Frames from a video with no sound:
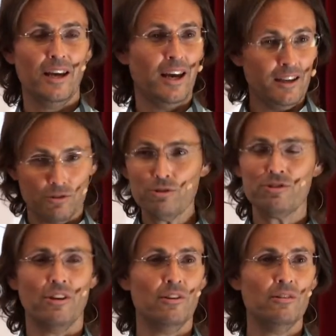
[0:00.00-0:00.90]
And
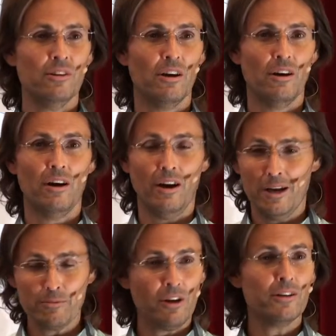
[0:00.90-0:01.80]
also, I
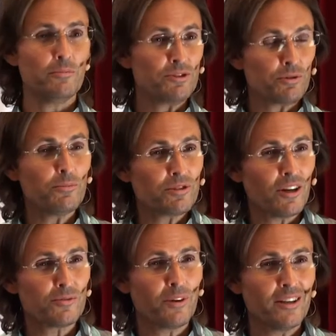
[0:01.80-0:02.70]
am going to be
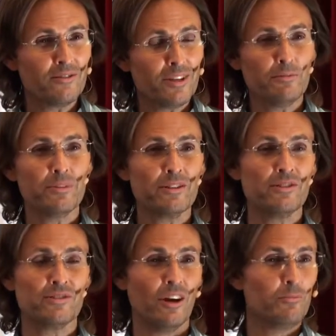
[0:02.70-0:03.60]
traumatized by the event
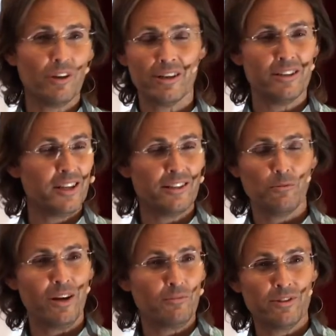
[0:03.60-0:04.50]
because I'm not yet at
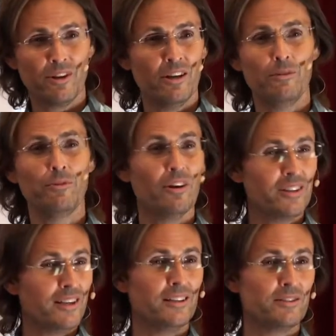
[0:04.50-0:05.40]
one with God. I'm not
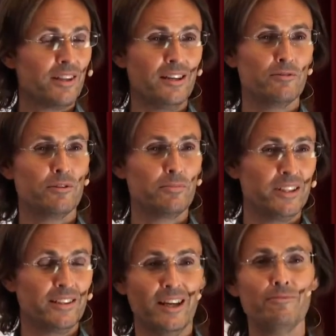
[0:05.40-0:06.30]
yet in a state of
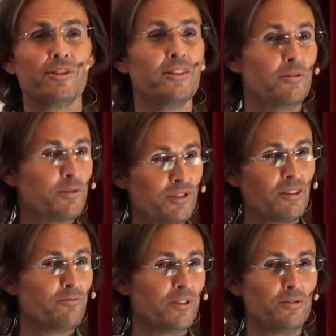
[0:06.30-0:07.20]
complete love. So there is
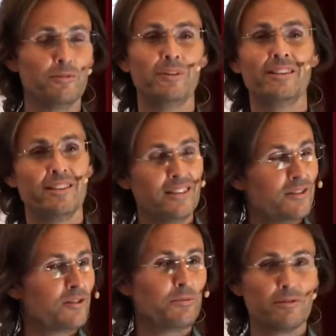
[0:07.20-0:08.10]
some fear in me that
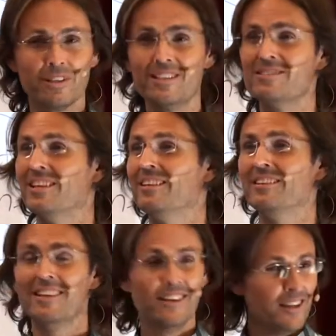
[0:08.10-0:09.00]
needs to be released,
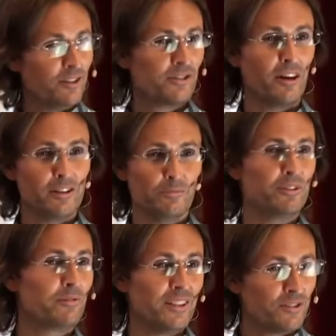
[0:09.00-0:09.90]
and it's going to
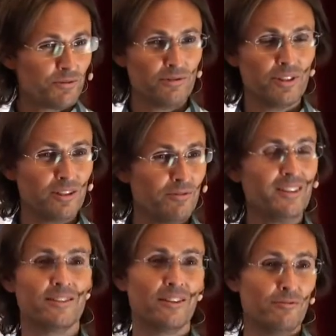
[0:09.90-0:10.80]
be released through the
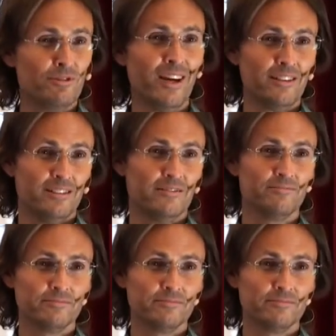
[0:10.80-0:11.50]
event that I've attracted.